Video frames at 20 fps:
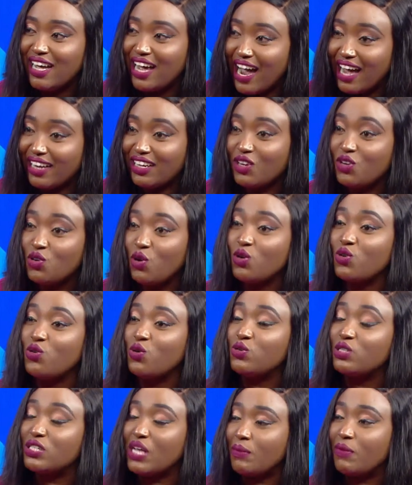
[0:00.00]
I did not
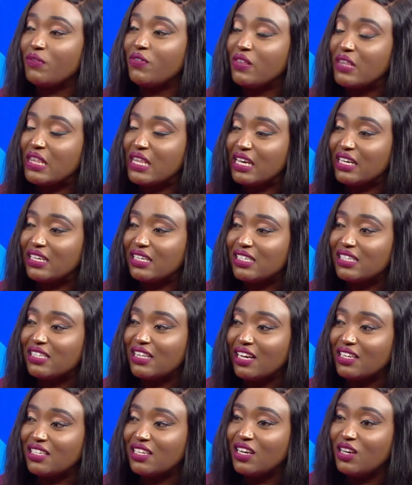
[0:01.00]
know some of the things
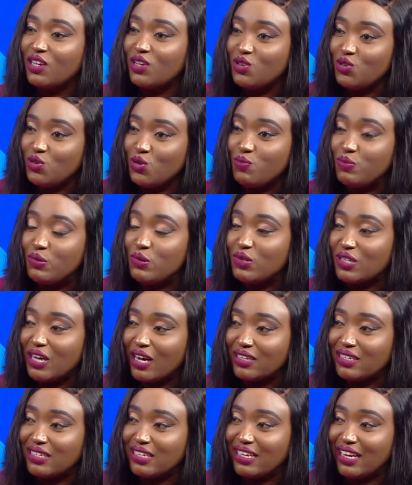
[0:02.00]
that you put
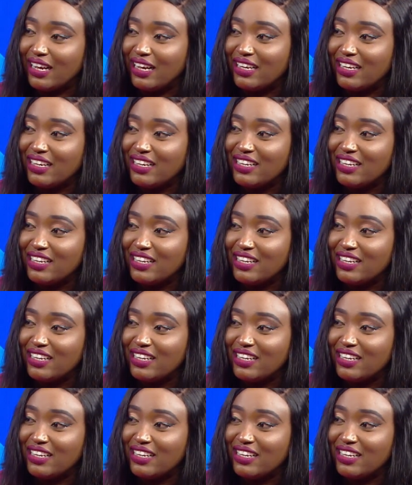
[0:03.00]
out today.